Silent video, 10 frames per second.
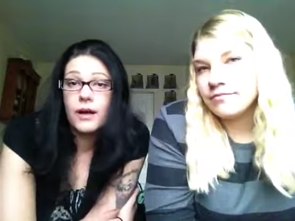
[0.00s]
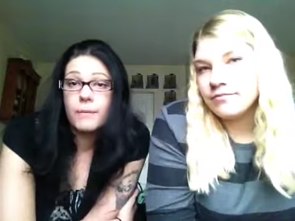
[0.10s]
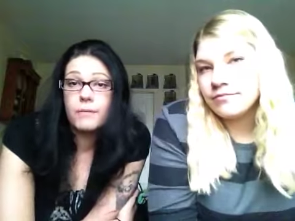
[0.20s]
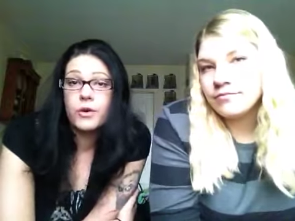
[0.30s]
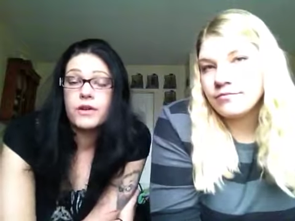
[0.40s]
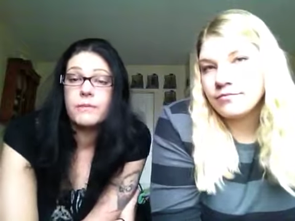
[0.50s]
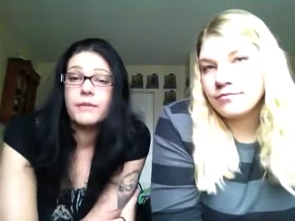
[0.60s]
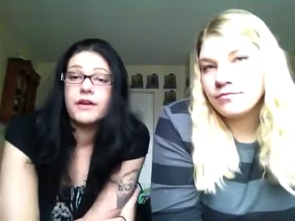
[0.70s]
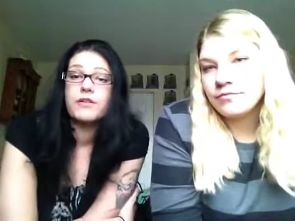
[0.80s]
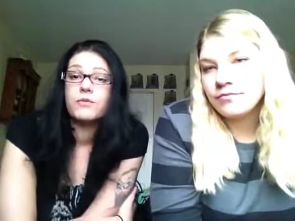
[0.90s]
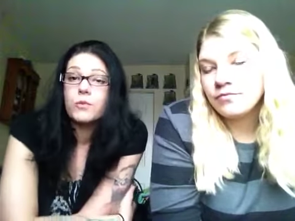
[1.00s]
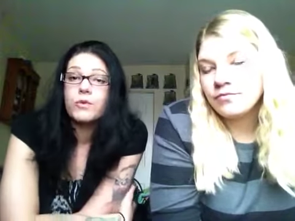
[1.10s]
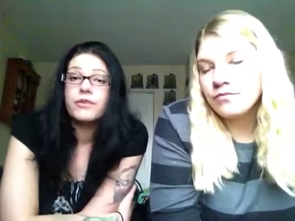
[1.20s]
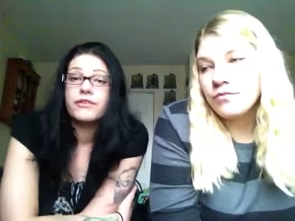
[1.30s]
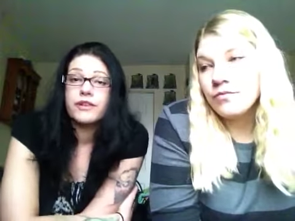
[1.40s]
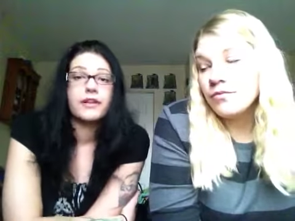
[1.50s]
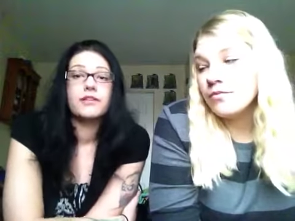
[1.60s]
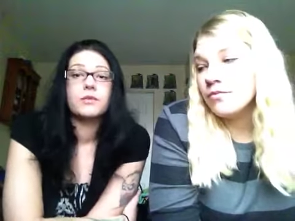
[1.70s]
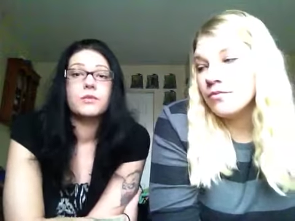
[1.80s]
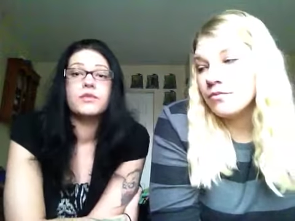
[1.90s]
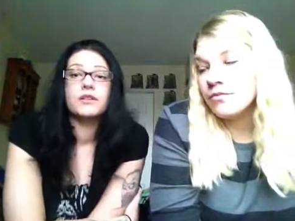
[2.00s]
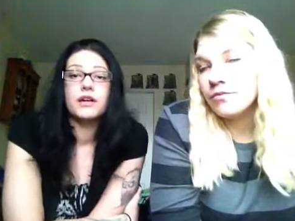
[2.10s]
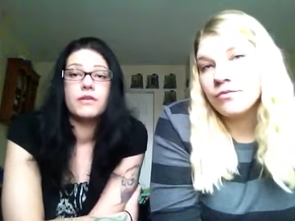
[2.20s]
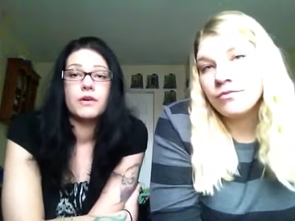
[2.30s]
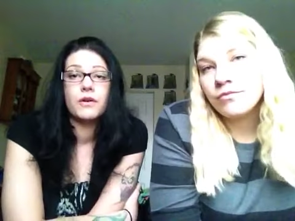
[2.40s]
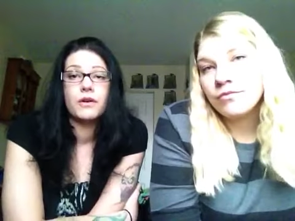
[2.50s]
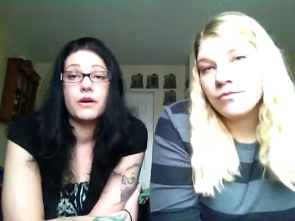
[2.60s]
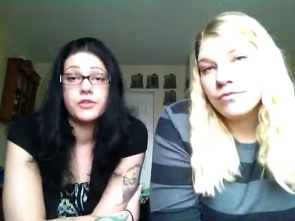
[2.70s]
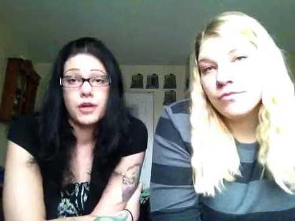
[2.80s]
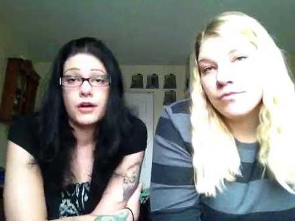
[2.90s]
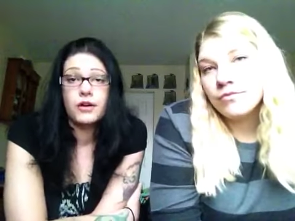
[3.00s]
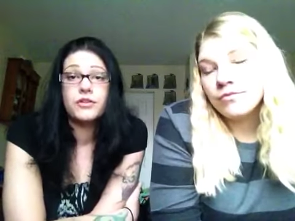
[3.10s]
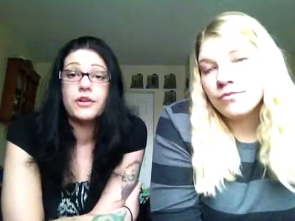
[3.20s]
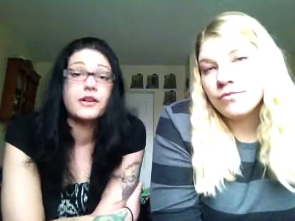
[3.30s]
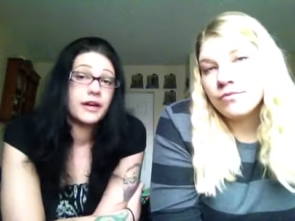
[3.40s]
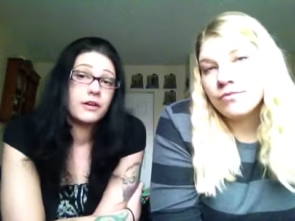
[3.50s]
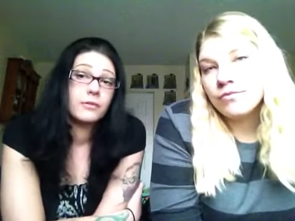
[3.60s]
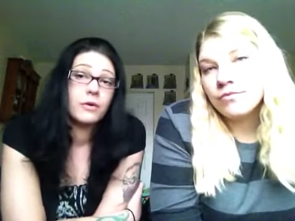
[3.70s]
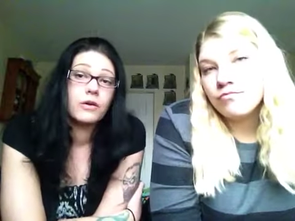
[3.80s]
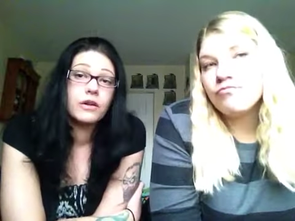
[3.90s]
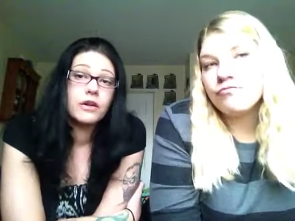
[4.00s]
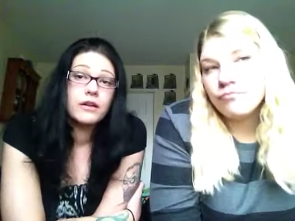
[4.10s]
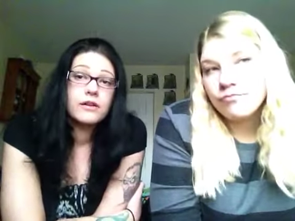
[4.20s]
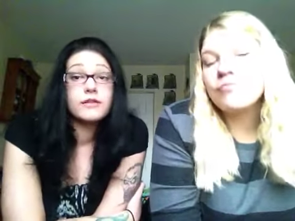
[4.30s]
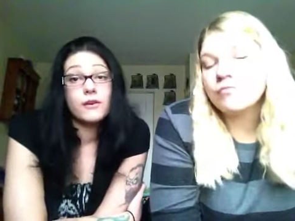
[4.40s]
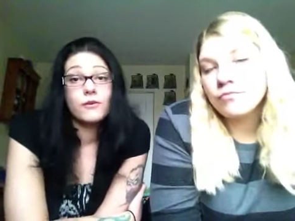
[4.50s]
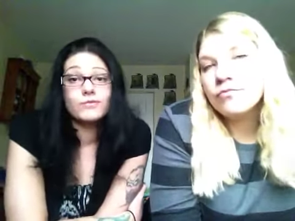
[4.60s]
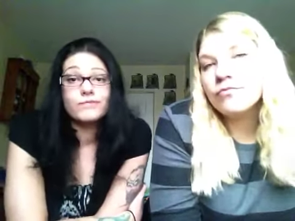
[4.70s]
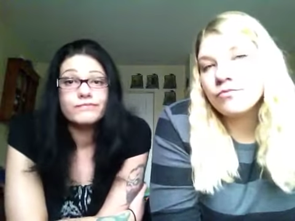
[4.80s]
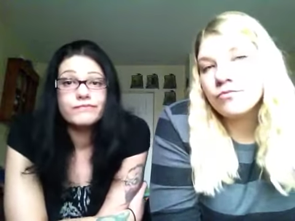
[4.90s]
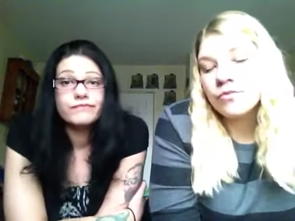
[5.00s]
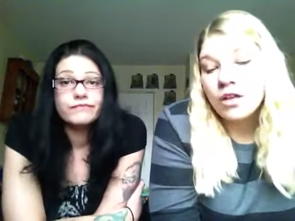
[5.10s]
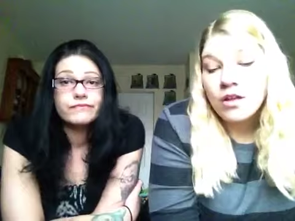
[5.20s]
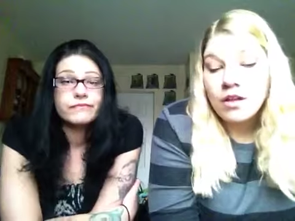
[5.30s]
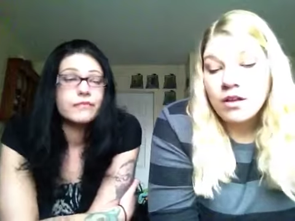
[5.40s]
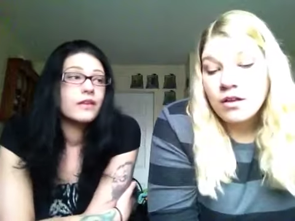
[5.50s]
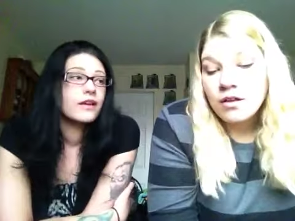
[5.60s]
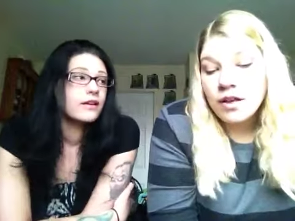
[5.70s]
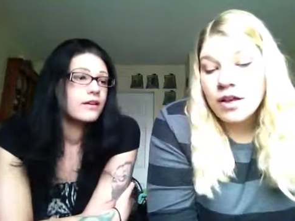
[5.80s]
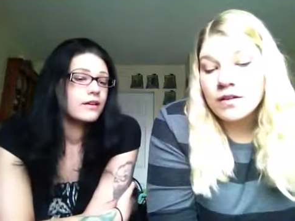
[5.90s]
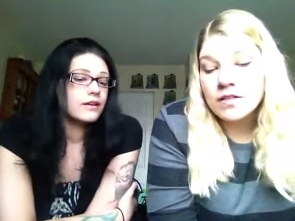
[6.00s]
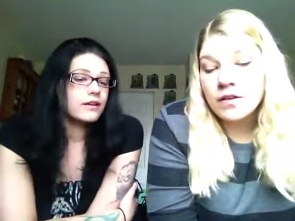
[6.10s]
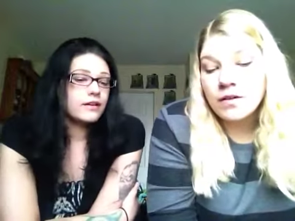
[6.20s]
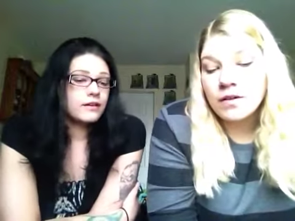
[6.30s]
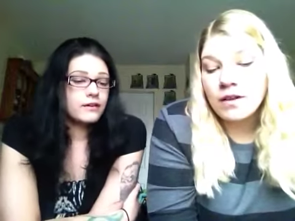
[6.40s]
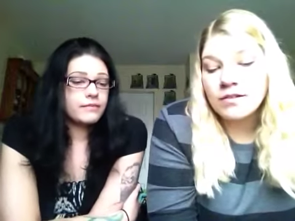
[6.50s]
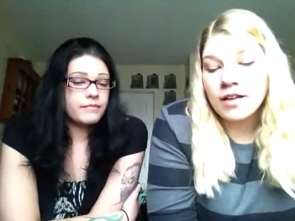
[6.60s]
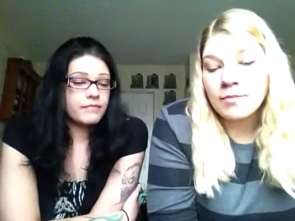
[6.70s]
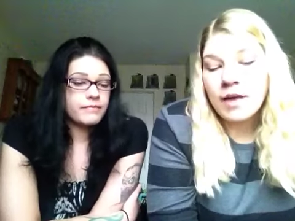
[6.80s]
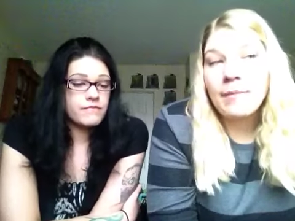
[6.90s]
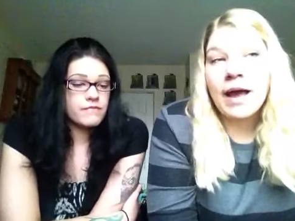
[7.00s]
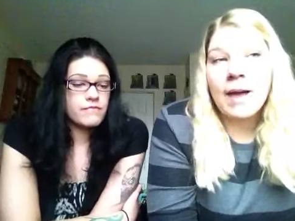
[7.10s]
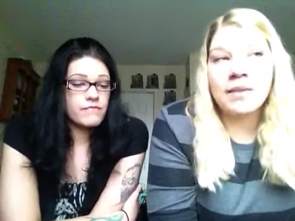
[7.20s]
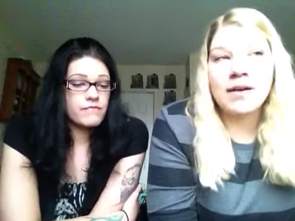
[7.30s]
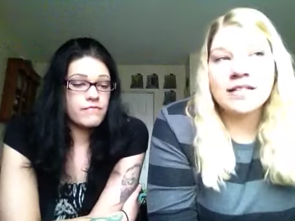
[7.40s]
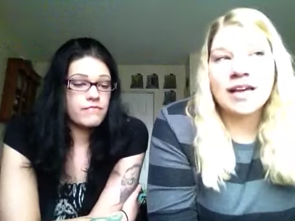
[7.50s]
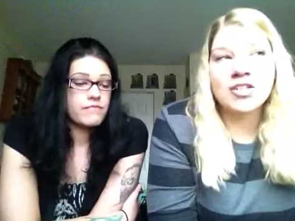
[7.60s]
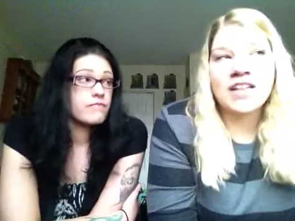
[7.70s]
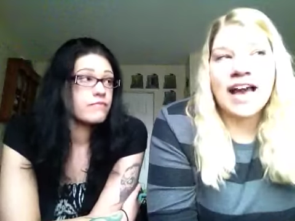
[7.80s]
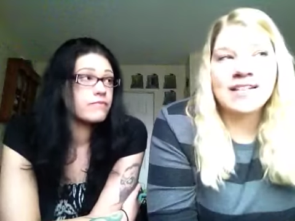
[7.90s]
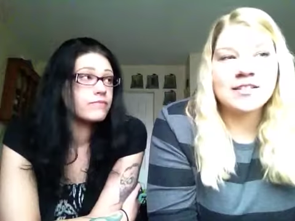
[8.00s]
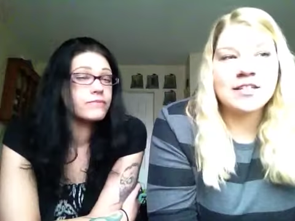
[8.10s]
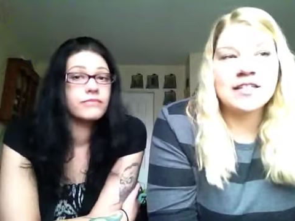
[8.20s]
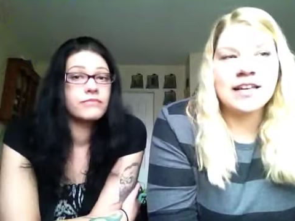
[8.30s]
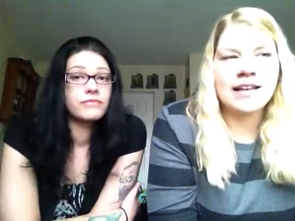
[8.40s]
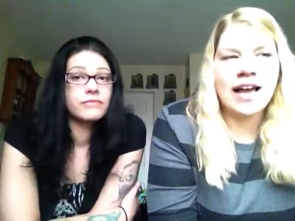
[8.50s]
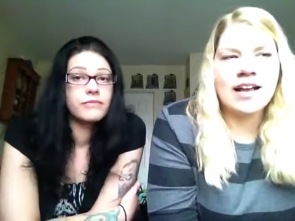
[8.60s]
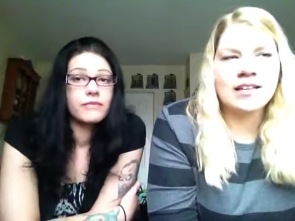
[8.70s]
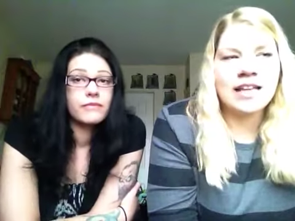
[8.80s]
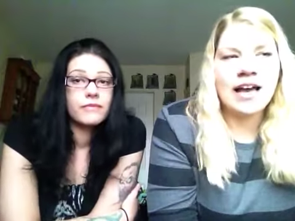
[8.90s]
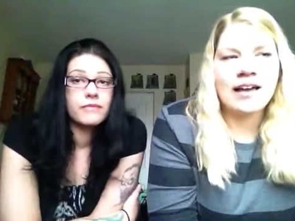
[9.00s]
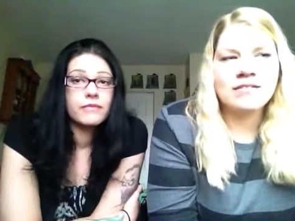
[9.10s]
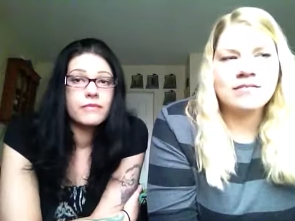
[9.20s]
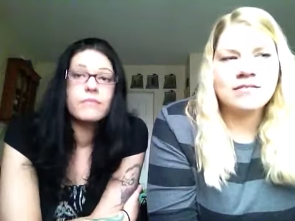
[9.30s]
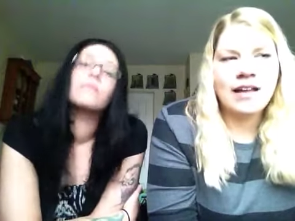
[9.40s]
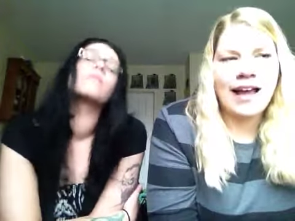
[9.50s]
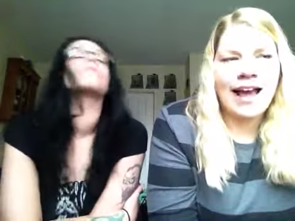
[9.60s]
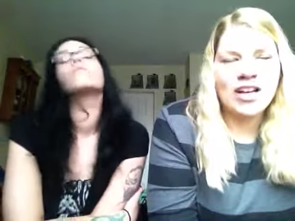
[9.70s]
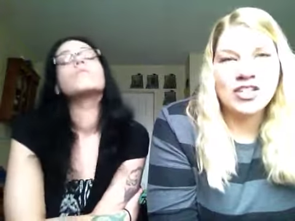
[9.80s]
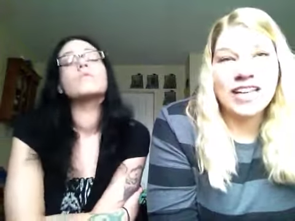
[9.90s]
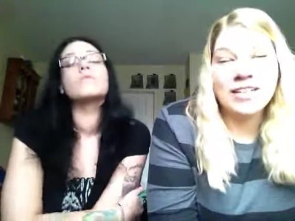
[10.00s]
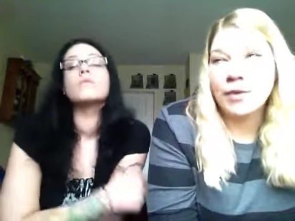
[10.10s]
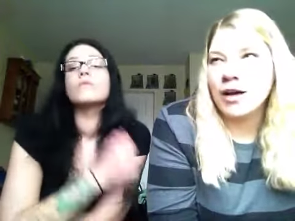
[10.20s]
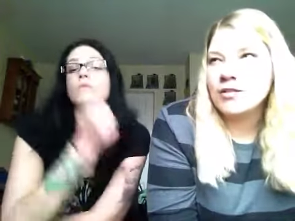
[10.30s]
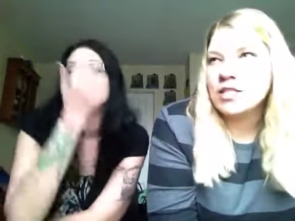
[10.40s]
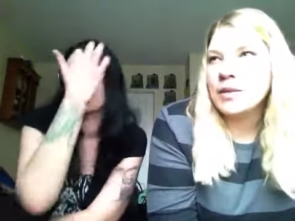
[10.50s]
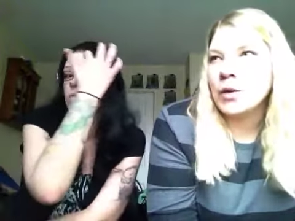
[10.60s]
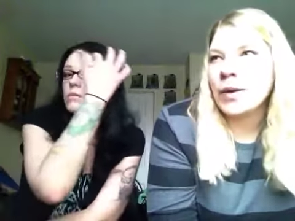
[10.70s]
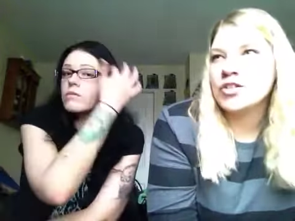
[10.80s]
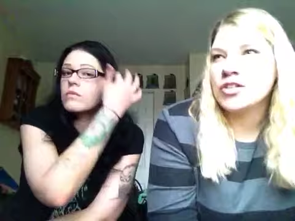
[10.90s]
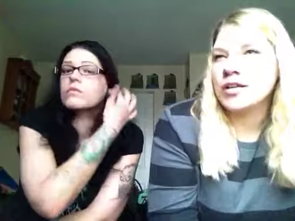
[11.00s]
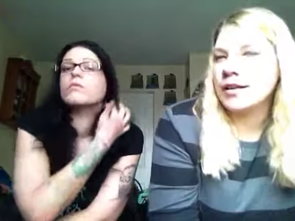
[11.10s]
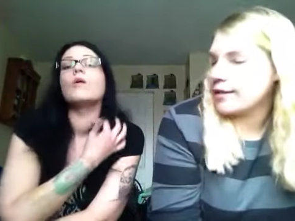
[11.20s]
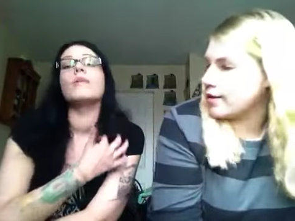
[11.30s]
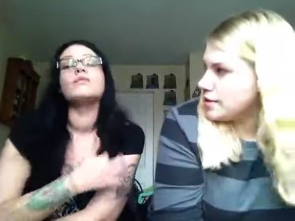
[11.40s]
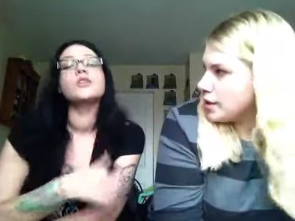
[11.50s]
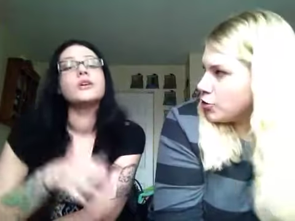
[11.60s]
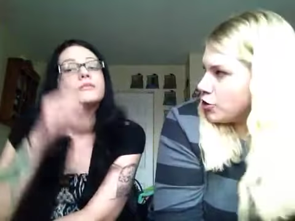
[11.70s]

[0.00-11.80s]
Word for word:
Speaker 1: Um, one of the biggest rules in Satanism is to never hurt a child or an animal. So.
Speaker 2: Yeah, so and I'm I'm happy that I was actually asked because like I got that actually inboxed me that question, I think, oh, like I'm six